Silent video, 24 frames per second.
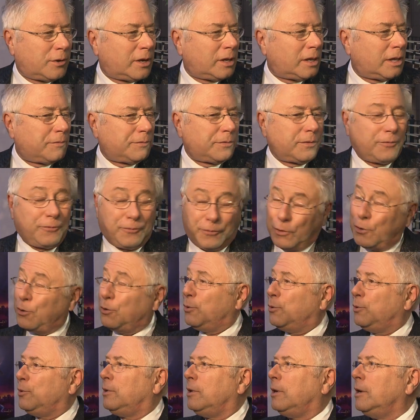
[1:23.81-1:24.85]
I love the
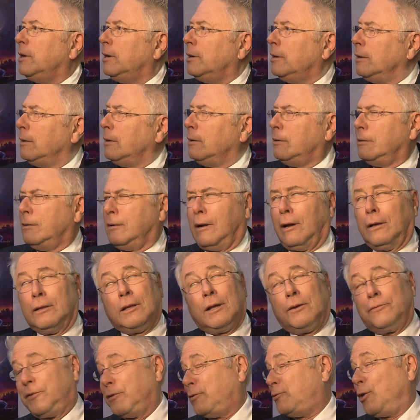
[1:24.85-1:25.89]
food, I
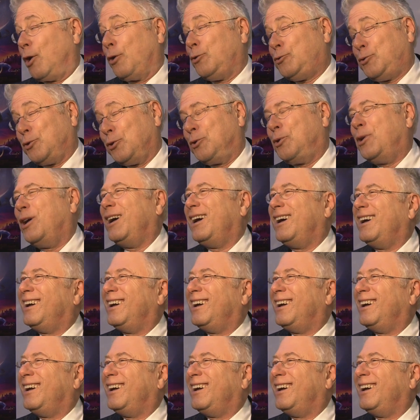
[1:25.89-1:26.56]
love the shochu.